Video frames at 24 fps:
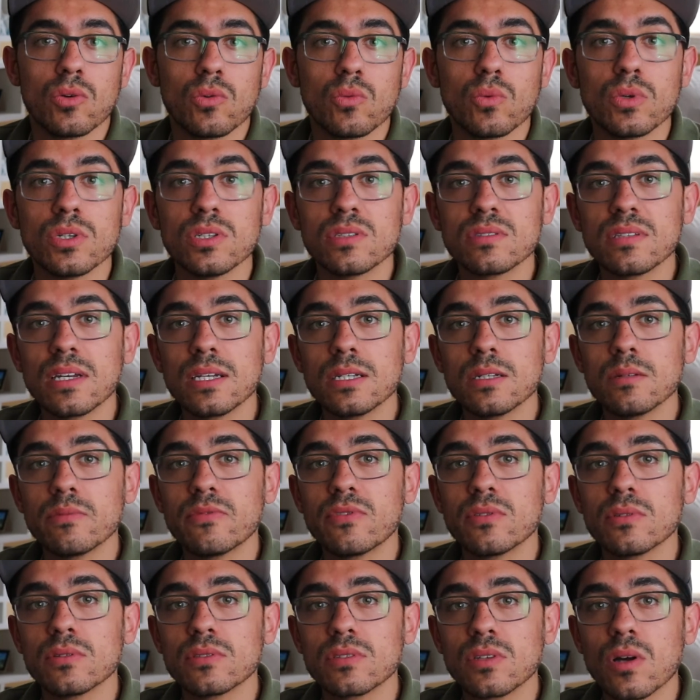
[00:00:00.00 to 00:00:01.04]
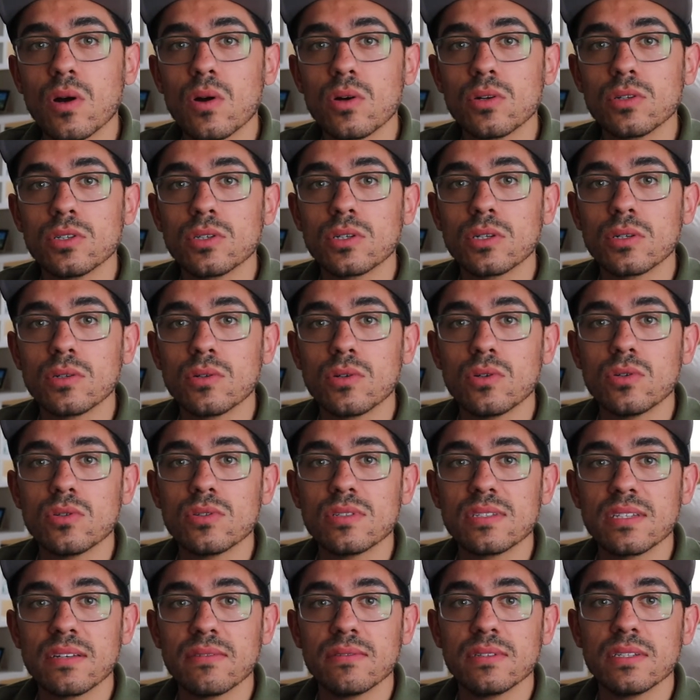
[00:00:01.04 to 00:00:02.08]
When you sign up for this card, you can earn
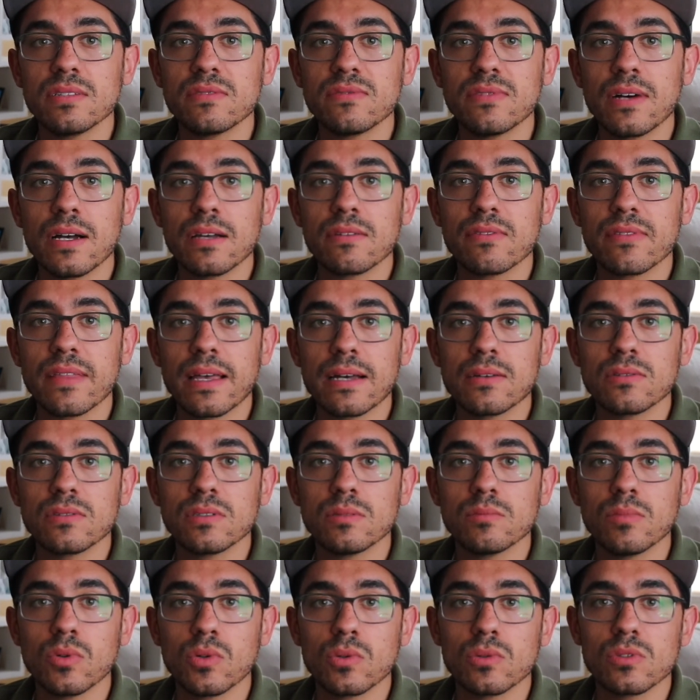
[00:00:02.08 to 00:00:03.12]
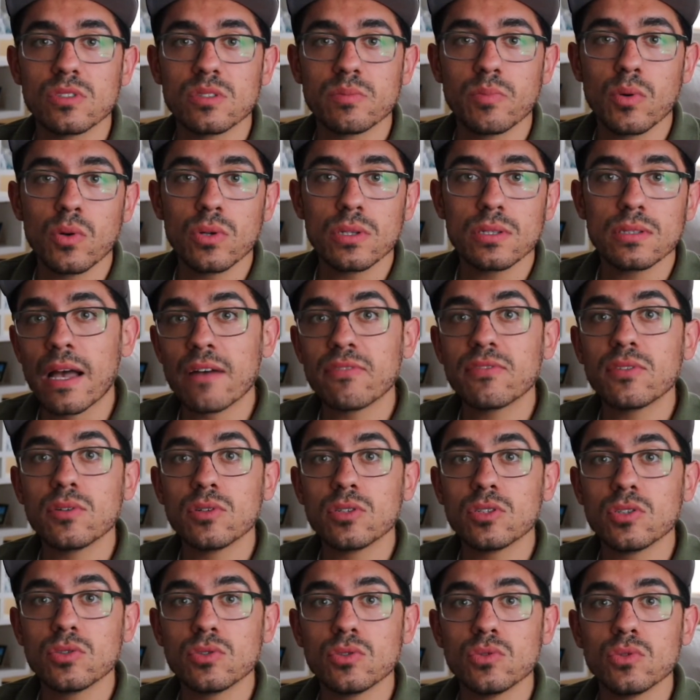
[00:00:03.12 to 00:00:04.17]
75,000 bonus points after
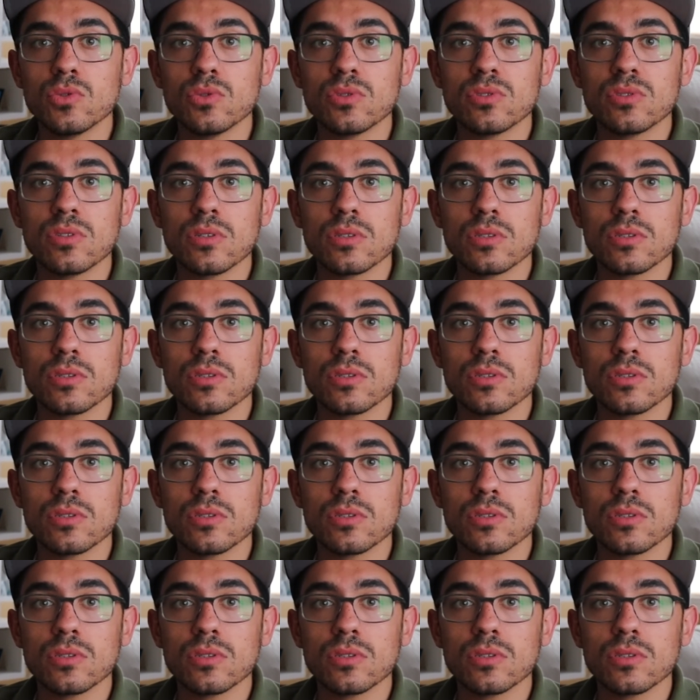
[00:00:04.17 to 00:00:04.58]
you use